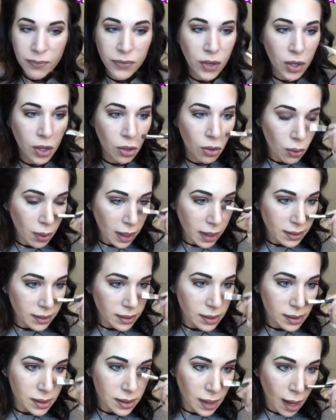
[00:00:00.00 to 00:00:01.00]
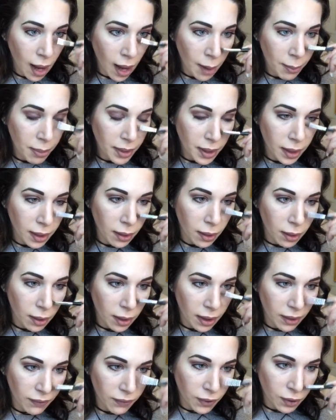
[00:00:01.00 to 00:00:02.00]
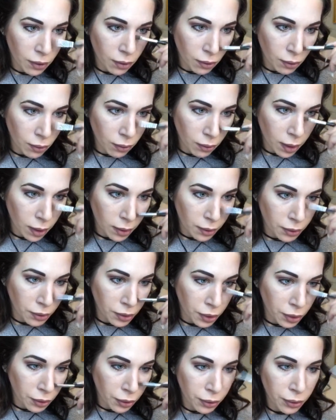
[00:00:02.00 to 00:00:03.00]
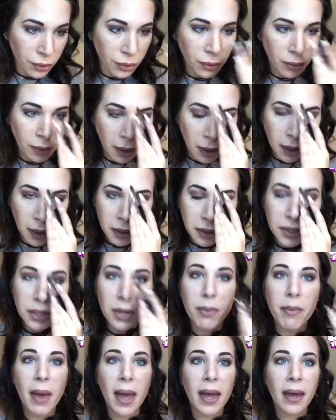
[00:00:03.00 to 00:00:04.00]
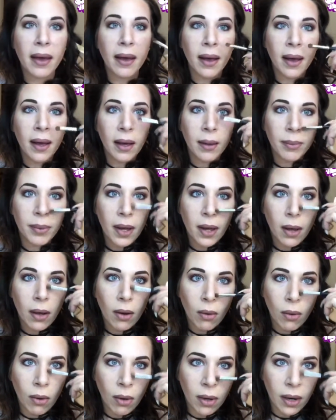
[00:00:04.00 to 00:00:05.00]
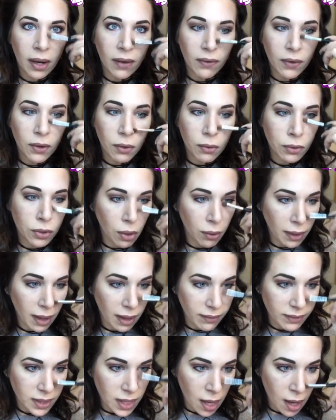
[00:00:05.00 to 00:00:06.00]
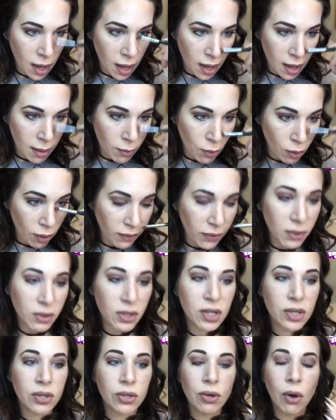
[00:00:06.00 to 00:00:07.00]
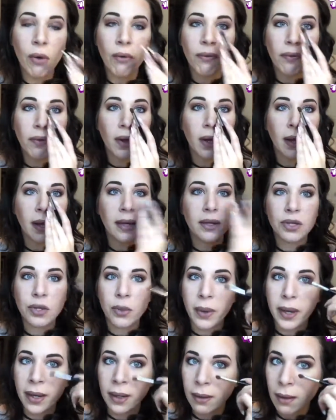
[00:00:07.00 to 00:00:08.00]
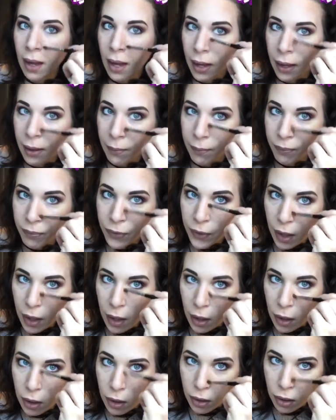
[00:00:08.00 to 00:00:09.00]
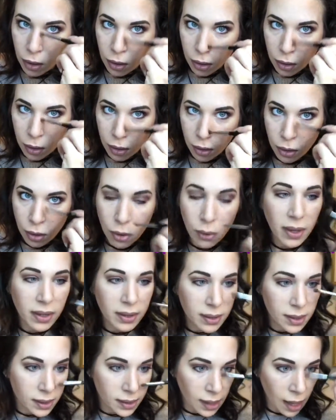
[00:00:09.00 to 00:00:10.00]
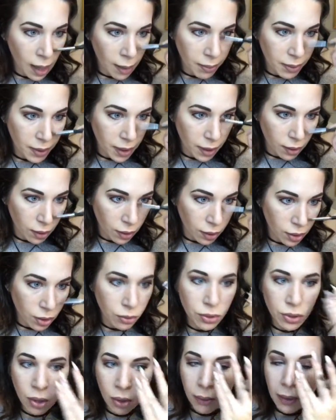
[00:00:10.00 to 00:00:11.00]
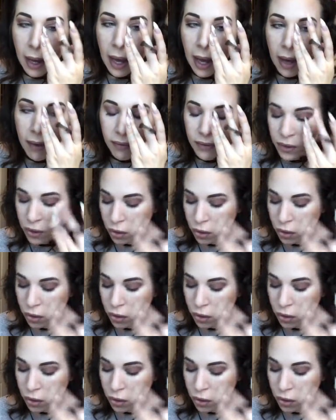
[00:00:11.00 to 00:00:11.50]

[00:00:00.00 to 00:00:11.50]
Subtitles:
you can stop here. If you are new to makeup, or if you don't have time, or if you just don't feel like doing a lot, you can stop here. You don't have